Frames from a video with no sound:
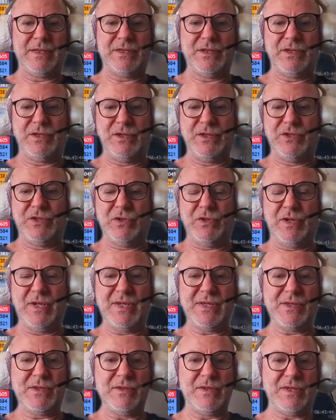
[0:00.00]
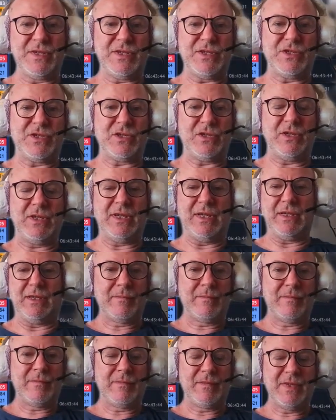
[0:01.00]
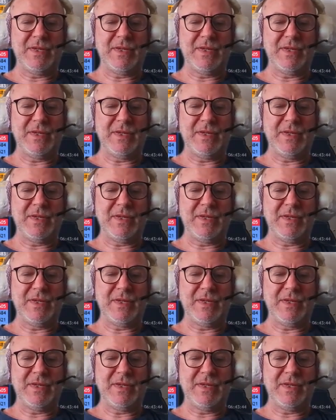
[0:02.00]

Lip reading: join us on this journey. These